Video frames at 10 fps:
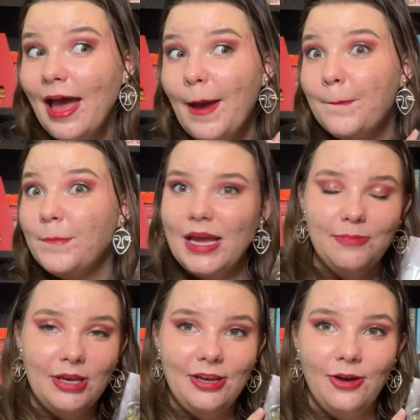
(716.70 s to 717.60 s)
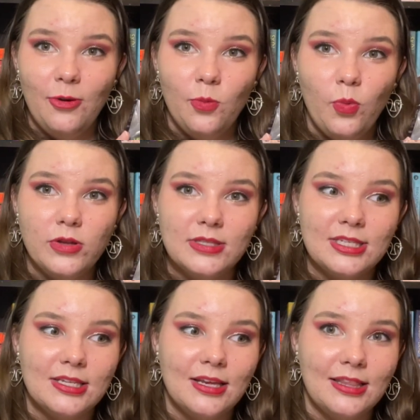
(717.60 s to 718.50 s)
maybe once
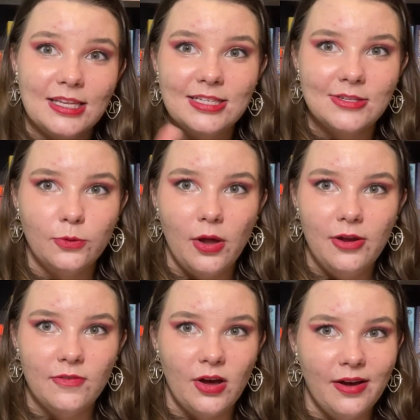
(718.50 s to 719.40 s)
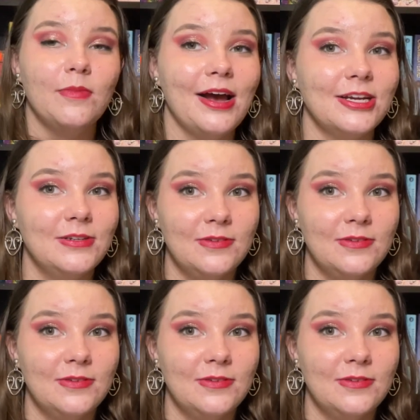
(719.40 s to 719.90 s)
this is all over I can